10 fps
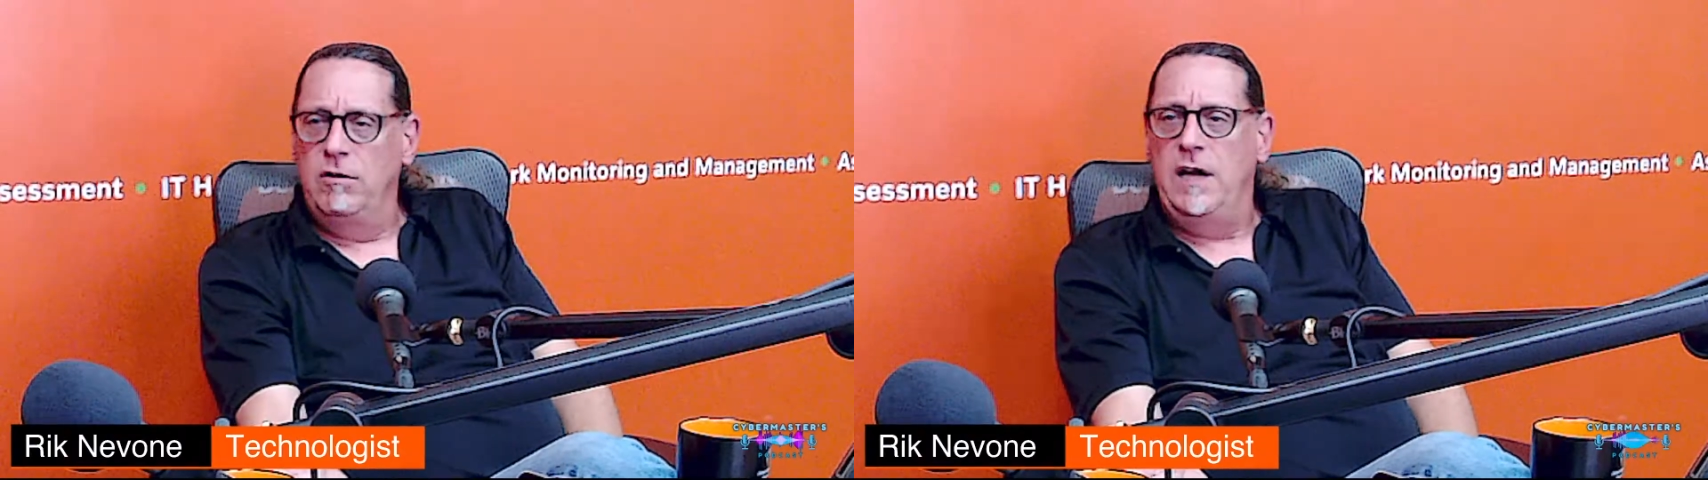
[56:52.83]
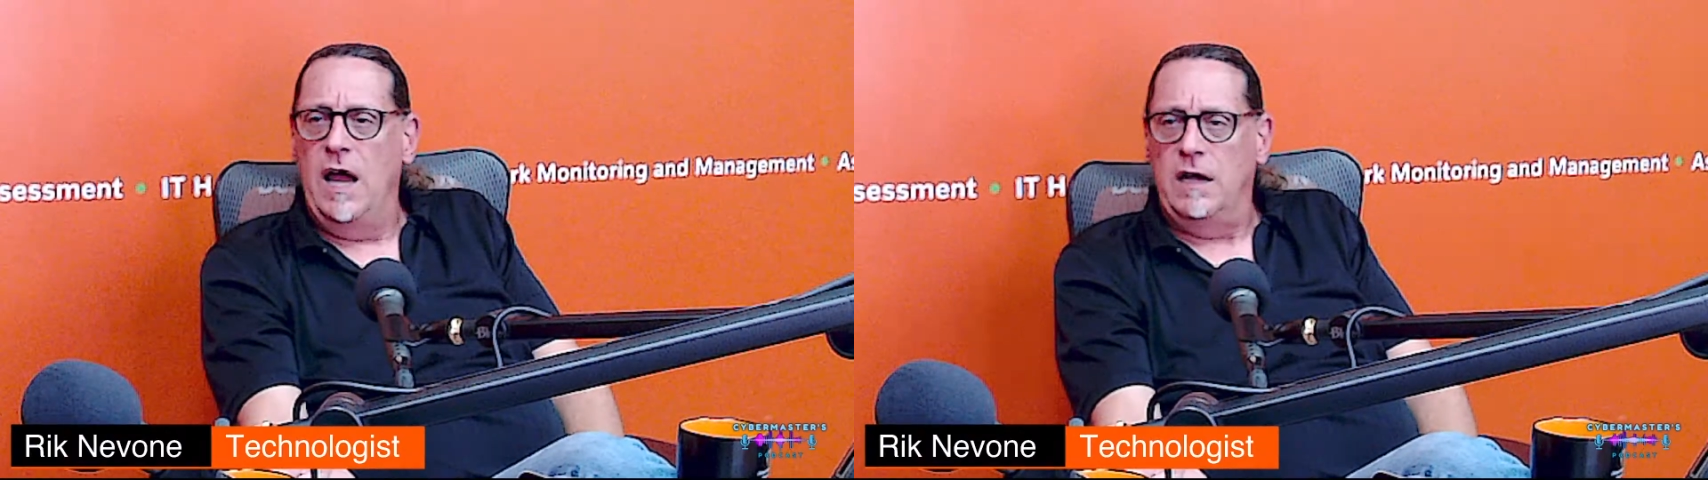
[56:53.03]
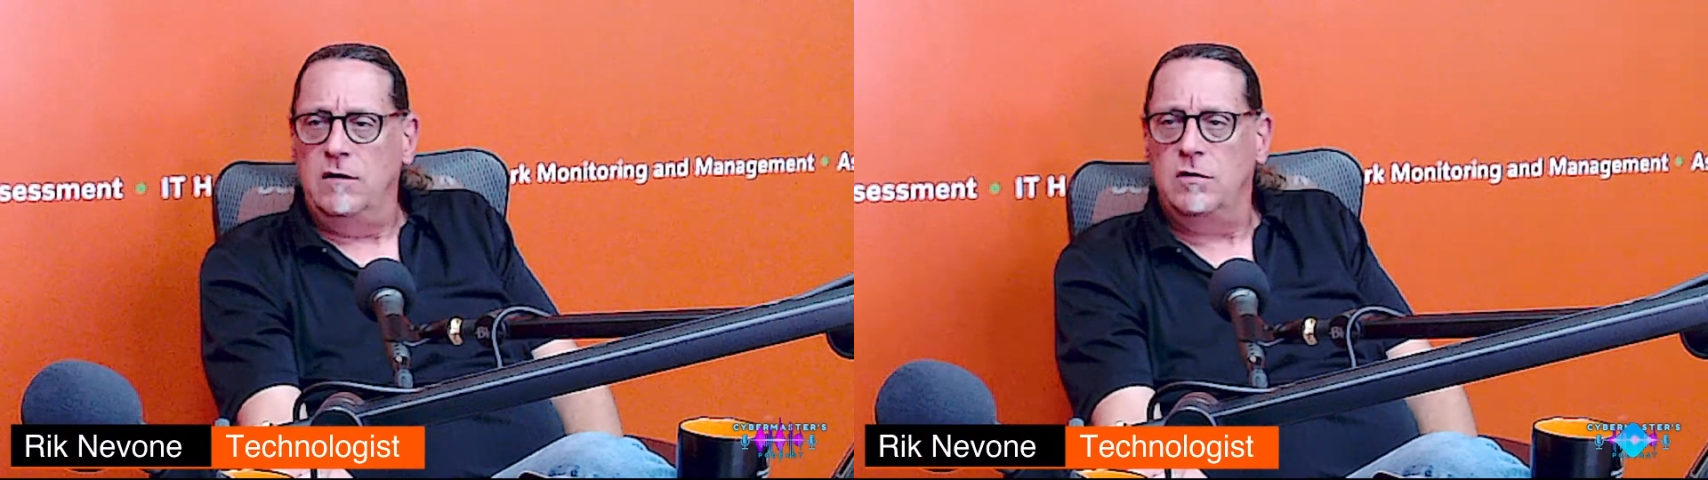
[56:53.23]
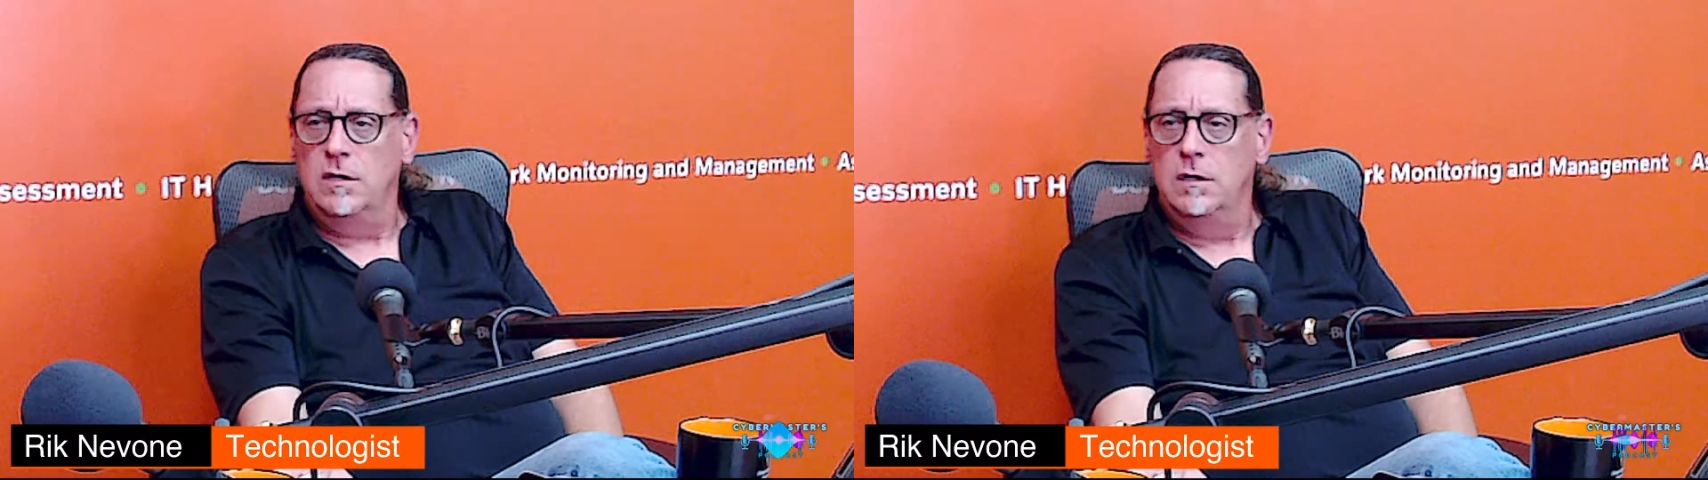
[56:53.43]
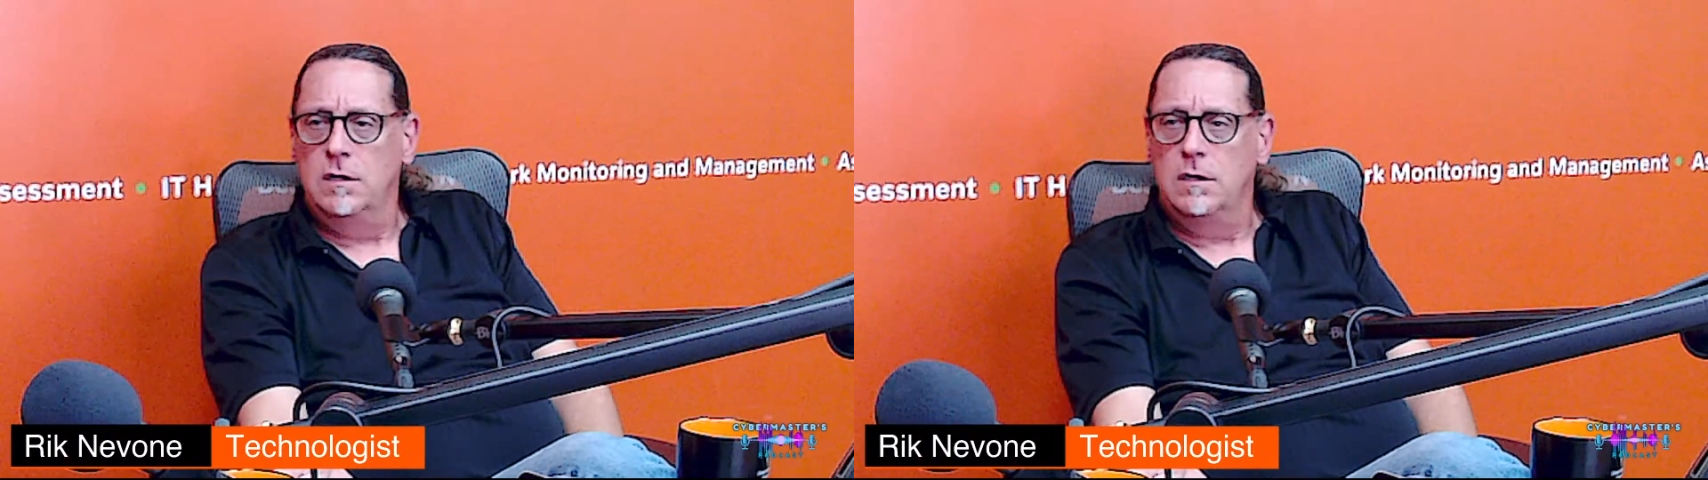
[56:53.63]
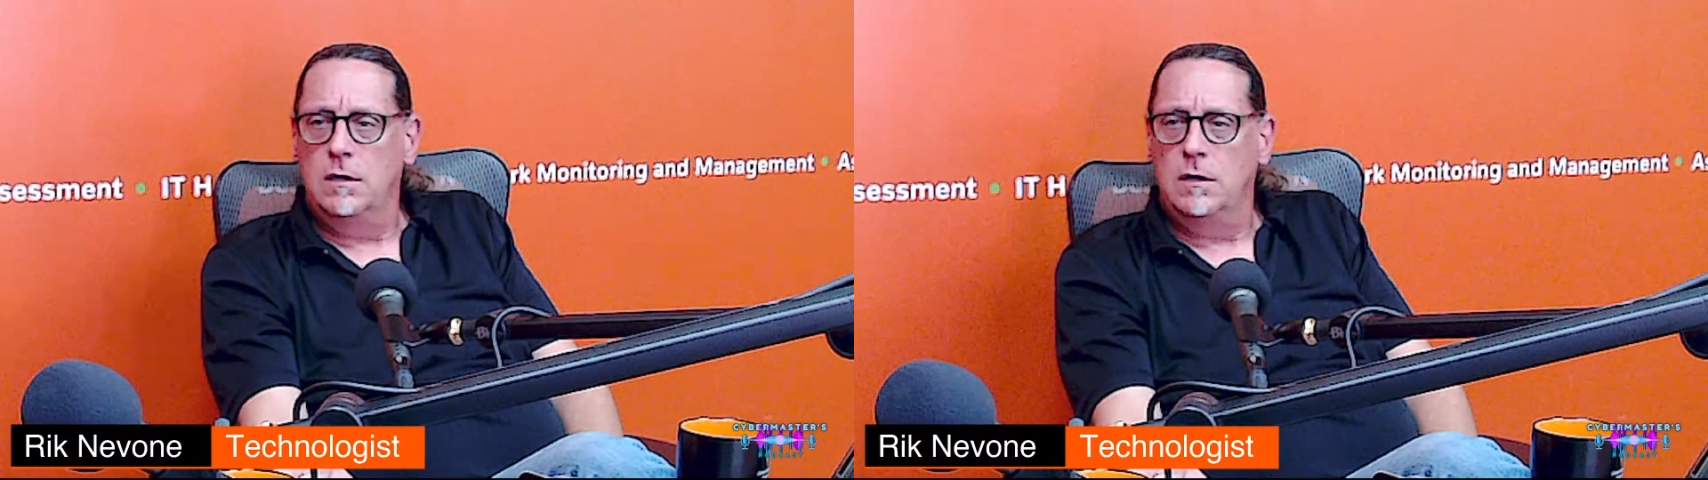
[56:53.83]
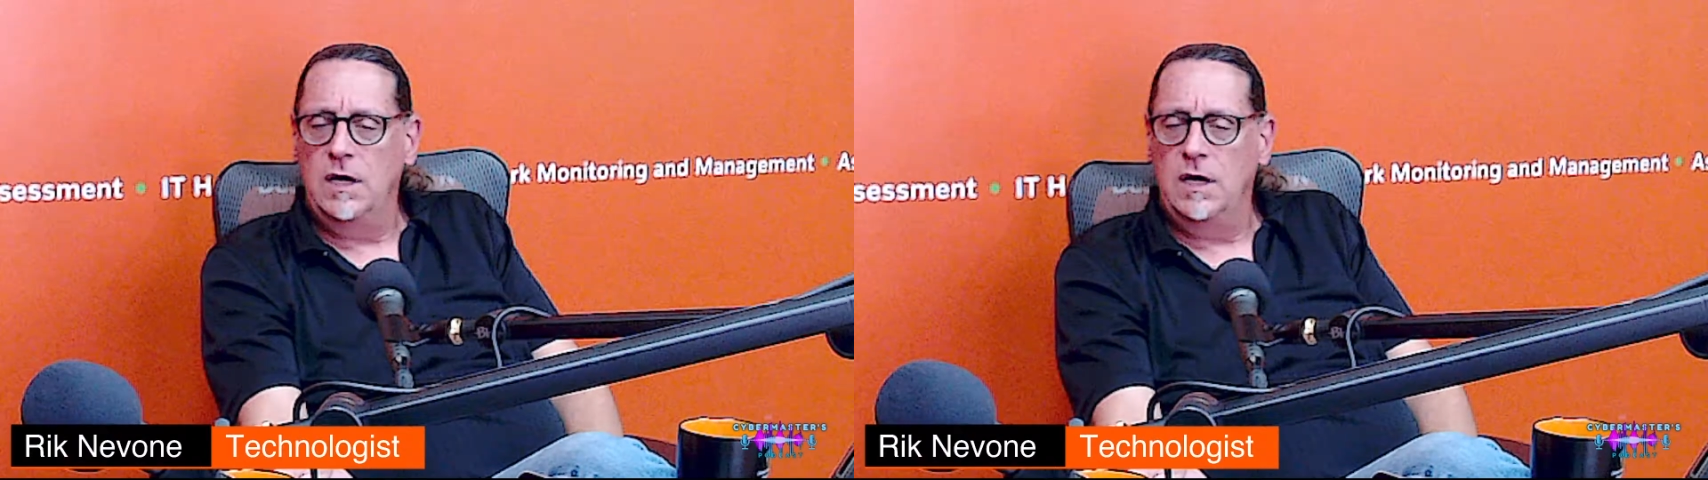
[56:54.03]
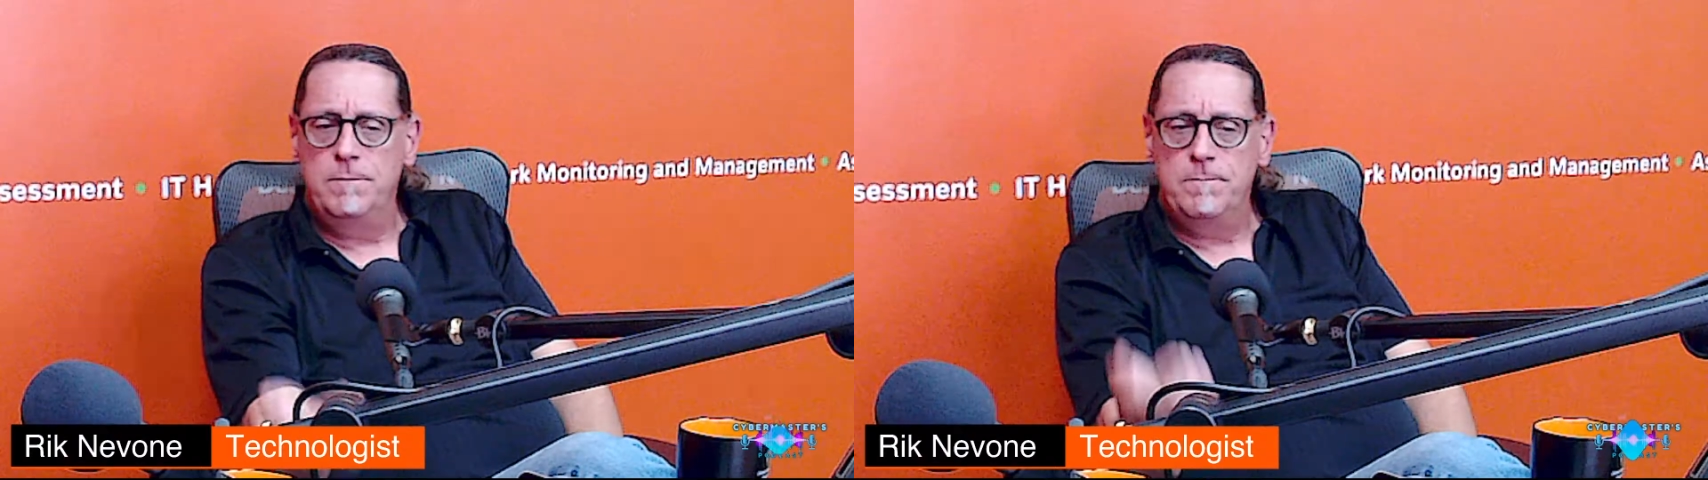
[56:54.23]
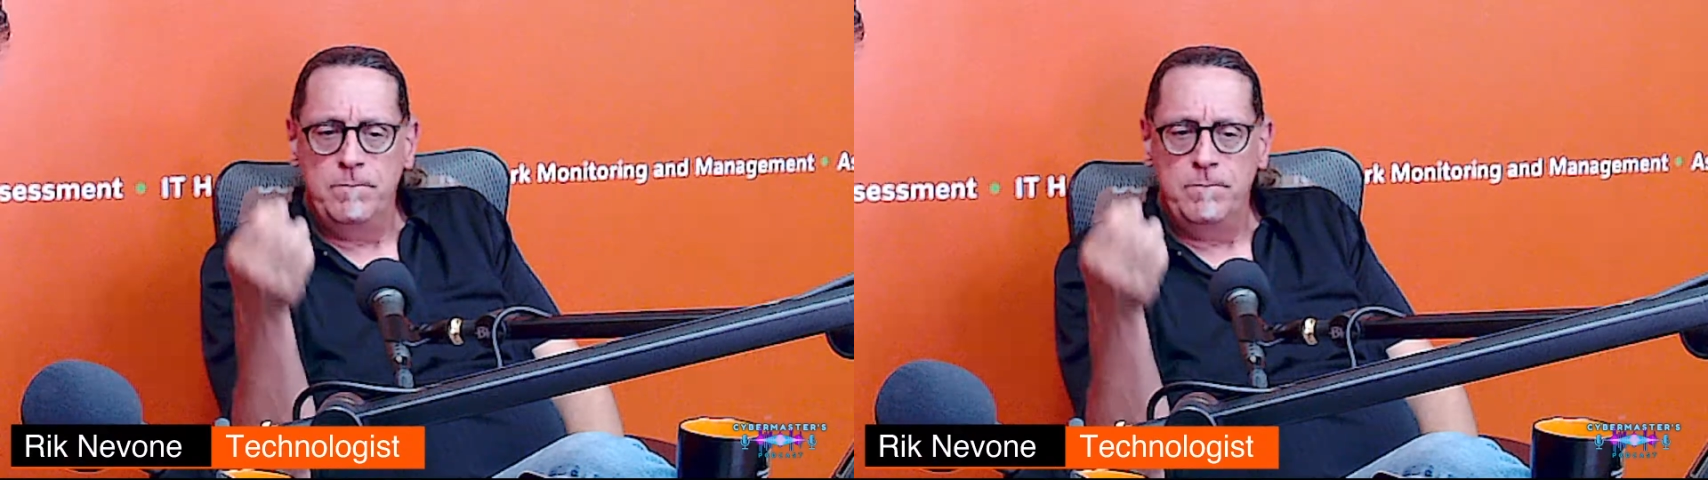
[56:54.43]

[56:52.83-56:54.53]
guys. Okay? Mm-hmm.